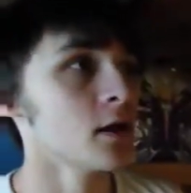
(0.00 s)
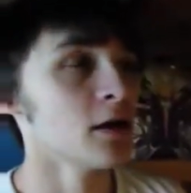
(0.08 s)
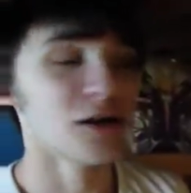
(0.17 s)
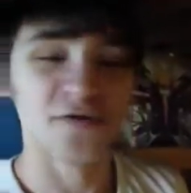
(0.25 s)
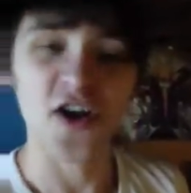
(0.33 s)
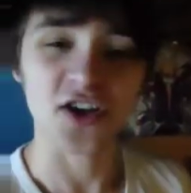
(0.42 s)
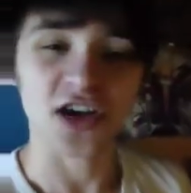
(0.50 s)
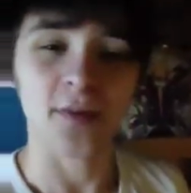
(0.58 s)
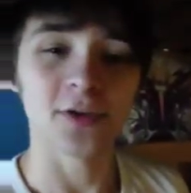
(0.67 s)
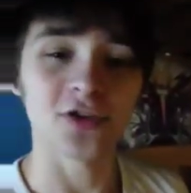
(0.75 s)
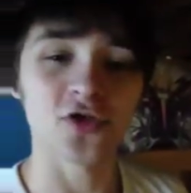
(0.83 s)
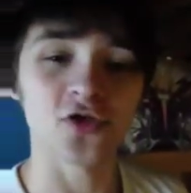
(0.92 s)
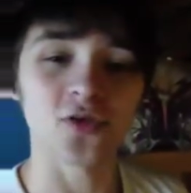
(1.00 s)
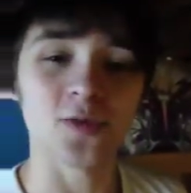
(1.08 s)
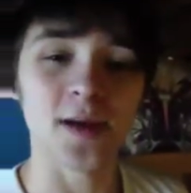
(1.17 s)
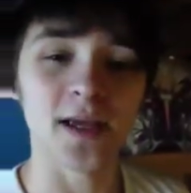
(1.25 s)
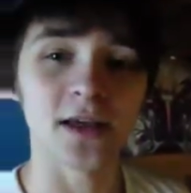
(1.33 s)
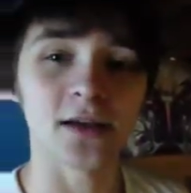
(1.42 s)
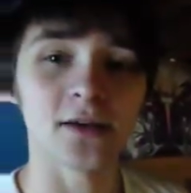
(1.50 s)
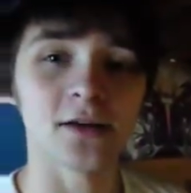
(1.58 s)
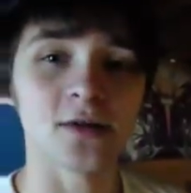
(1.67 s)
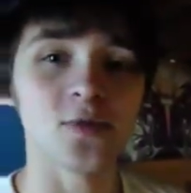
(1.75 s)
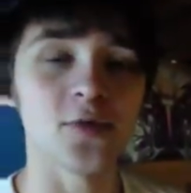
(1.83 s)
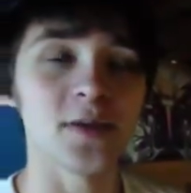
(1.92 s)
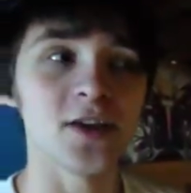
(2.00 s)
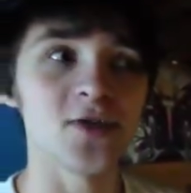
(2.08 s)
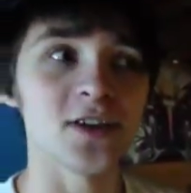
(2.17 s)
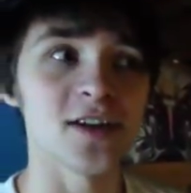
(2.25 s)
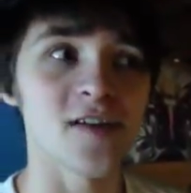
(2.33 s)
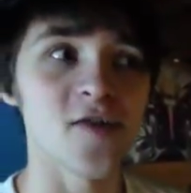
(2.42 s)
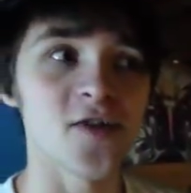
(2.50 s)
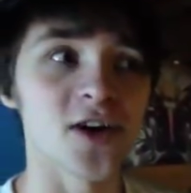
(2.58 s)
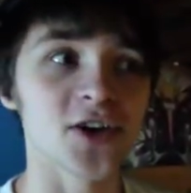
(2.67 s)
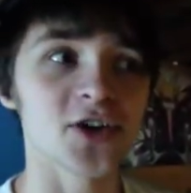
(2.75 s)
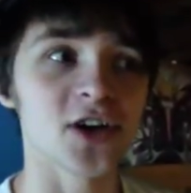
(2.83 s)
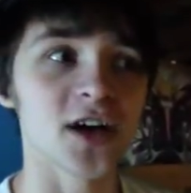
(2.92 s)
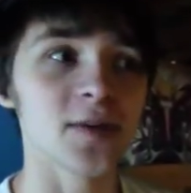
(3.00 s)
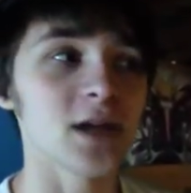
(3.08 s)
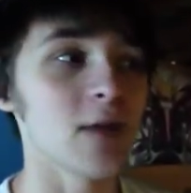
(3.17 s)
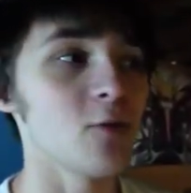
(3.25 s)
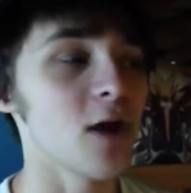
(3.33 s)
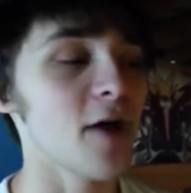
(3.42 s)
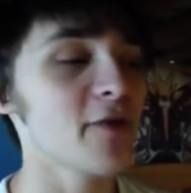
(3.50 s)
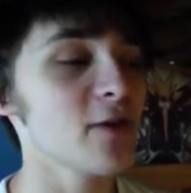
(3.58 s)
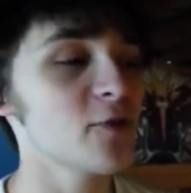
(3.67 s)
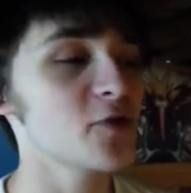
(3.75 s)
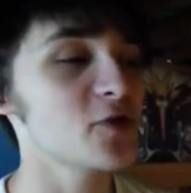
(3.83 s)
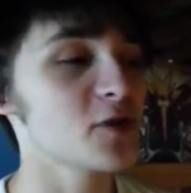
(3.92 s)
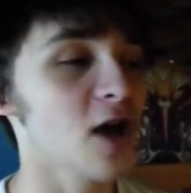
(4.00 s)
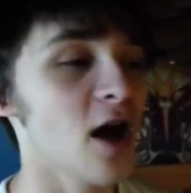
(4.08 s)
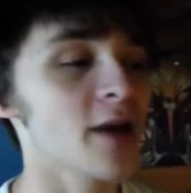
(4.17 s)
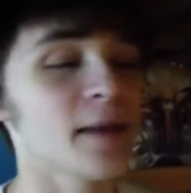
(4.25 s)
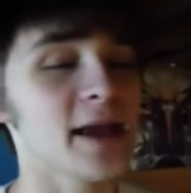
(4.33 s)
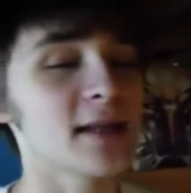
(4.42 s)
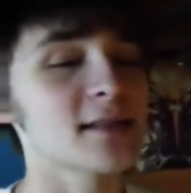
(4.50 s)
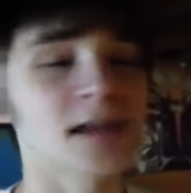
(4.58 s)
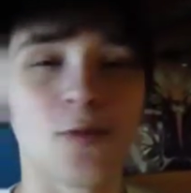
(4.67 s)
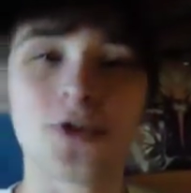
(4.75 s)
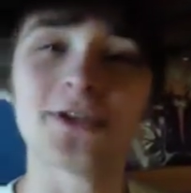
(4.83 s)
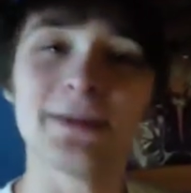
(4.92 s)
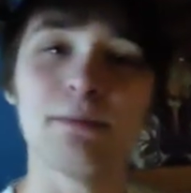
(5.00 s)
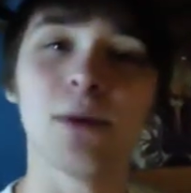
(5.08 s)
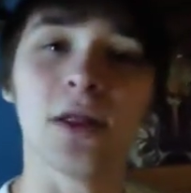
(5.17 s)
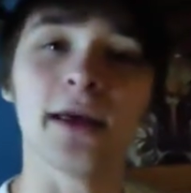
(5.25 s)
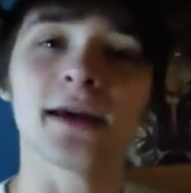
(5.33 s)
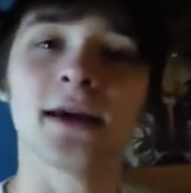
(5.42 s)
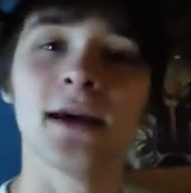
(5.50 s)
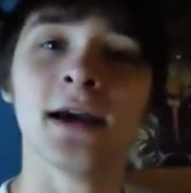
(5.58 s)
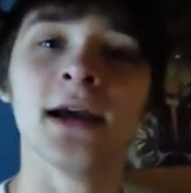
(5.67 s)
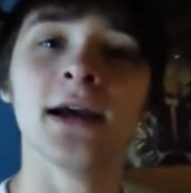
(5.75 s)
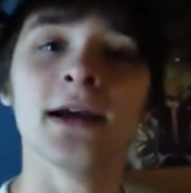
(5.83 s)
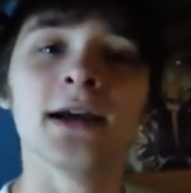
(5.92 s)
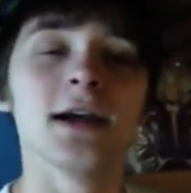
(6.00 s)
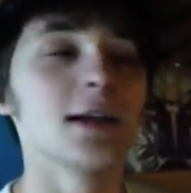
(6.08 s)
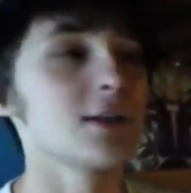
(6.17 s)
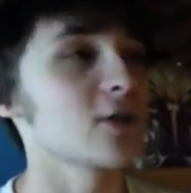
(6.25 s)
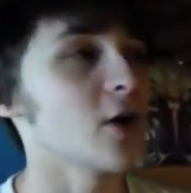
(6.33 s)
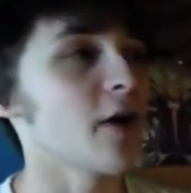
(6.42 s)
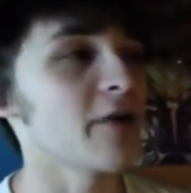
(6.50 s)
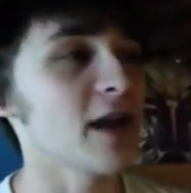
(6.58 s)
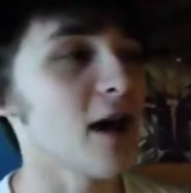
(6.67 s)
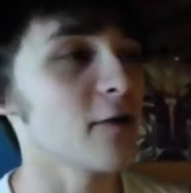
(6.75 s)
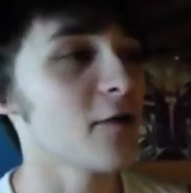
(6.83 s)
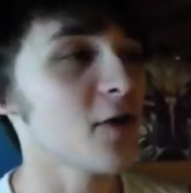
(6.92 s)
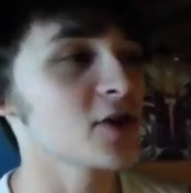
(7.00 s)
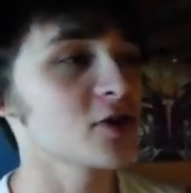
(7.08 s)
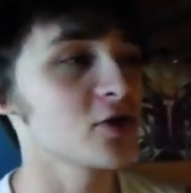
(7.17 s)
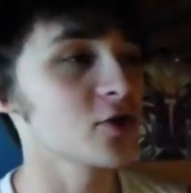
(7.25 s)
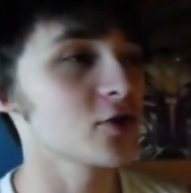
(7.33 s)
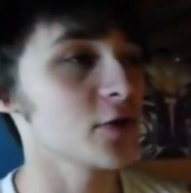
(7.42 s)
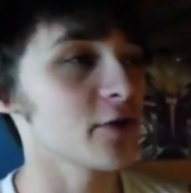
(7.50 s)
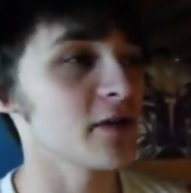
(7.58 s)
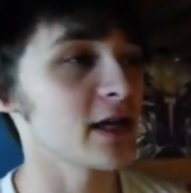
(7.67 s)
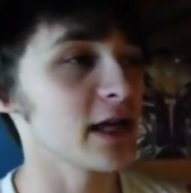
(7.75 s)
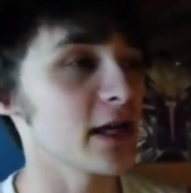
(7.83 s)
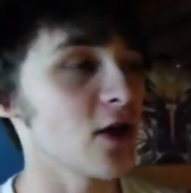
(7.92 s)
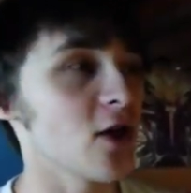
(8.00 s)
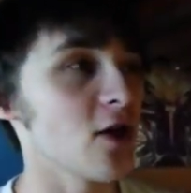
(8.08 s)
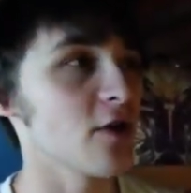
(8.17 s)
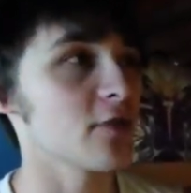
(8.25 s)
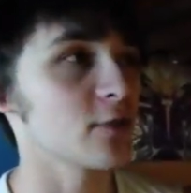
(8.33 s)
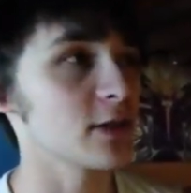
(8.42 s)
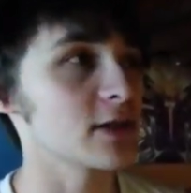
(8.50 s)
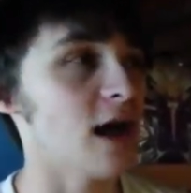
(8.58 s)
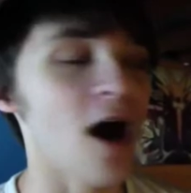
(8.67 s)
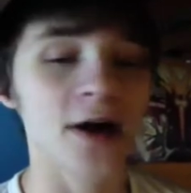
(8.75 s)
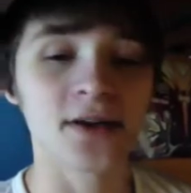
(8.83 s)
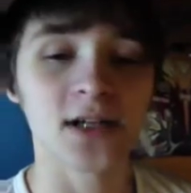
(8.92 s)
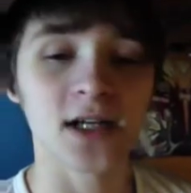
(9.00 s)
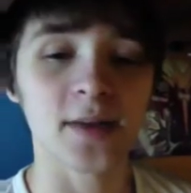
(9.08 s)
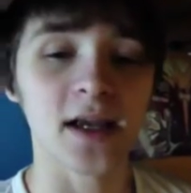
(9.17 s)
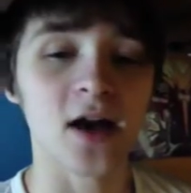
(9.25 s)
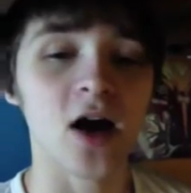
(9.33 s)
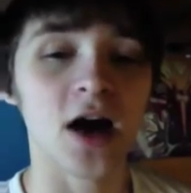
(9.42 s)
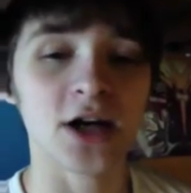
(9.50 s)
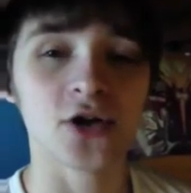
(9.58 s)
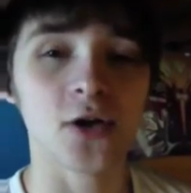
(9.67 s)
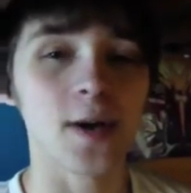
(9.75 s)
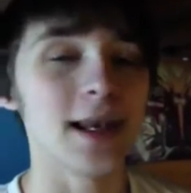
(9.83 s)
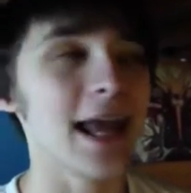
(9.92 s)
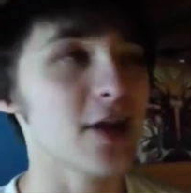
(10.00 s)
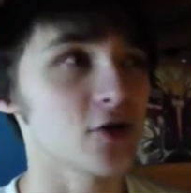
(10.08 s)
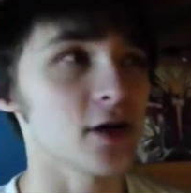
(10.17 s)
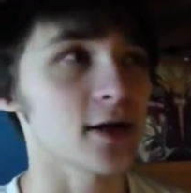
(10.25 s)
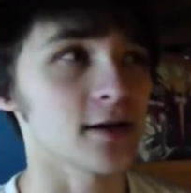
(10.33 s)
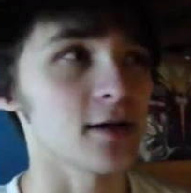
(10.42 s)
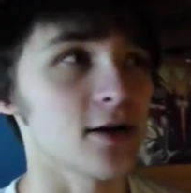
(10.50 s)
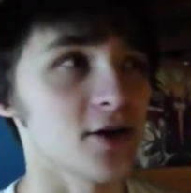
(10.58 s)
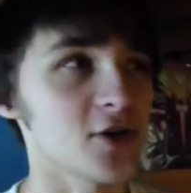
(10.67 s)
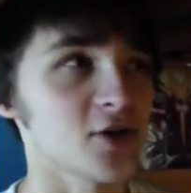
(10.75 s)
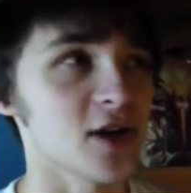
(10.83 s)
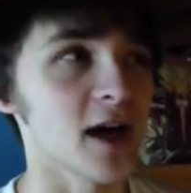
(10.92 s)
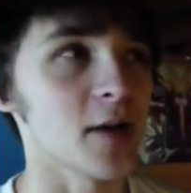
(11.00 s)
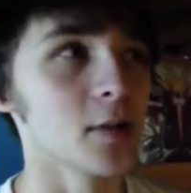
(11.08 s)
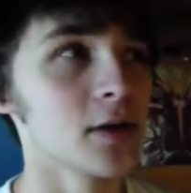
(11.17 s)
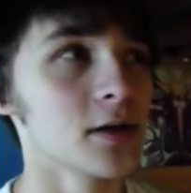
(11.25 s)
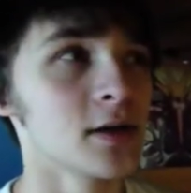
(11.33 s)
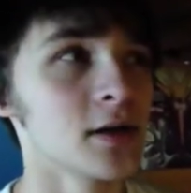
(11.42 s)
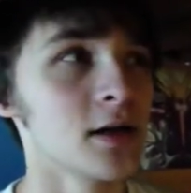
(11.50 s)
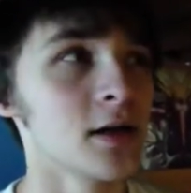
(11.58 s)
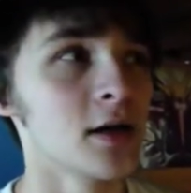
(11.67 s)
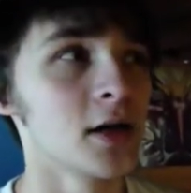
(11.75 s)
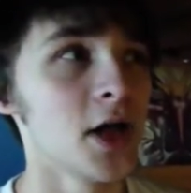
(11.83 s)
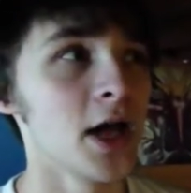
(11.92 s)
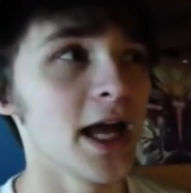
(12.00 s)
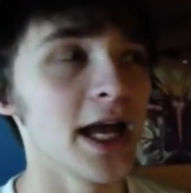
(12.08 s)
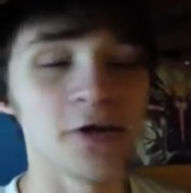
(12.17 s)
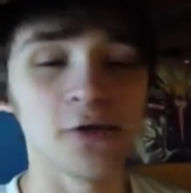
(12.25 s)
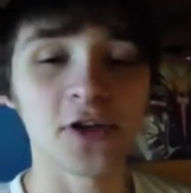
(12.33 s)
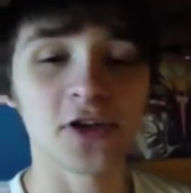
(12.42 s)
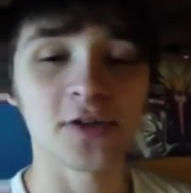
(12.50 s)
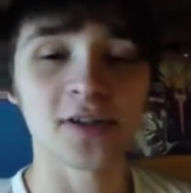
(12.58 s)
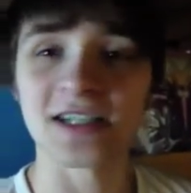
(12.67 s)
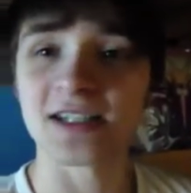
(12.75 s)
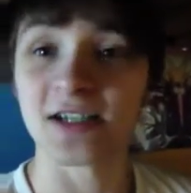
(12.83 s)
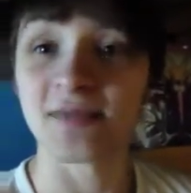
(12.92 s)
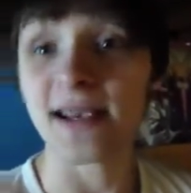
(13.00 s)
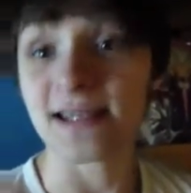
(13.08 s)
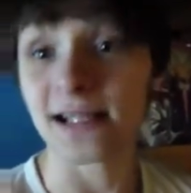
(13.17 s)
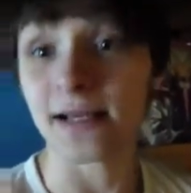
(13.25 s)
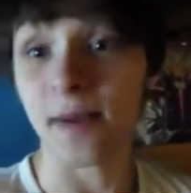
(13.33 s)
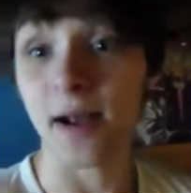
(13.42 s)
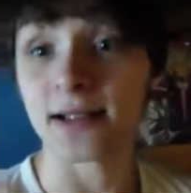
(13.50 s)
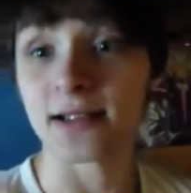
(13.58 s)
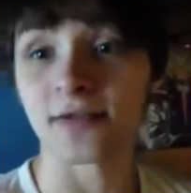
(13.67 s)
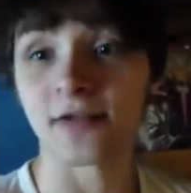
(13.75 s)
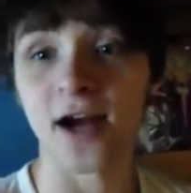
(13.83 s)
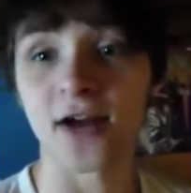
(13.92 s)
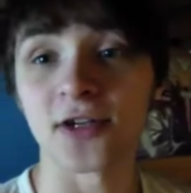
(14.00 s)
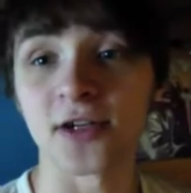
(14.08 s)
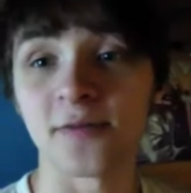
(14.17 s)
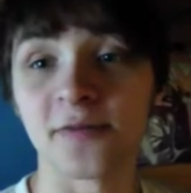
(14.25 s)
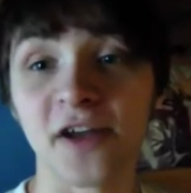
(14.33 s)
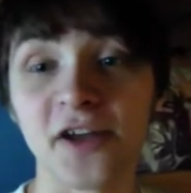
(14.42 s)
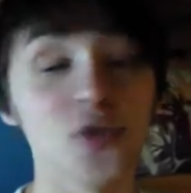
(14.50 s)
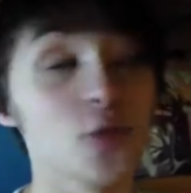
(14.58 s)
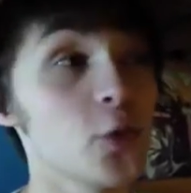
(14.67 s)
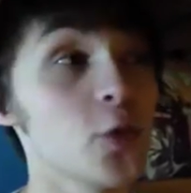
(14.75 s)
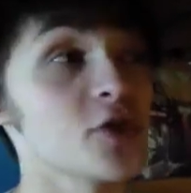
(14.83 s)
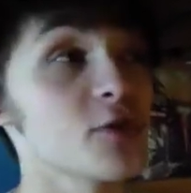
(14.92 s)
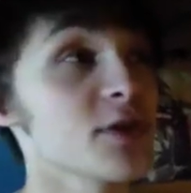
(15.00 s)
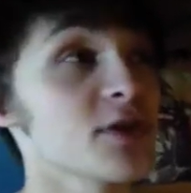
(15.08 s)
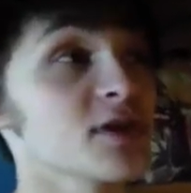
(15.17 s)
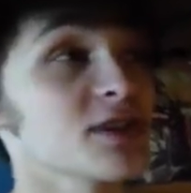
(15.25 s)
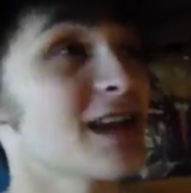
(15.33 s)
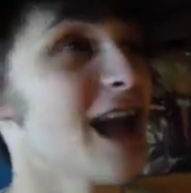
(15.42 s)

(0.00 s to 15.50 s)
The first couple of duels we'll be using our own archetypes, and I think we should kind of make it somewhat symbolic. So I think our first duels we were thinking of was that I was going to make a hydroelectric archetype, which is just basically based around thunder water monsters, and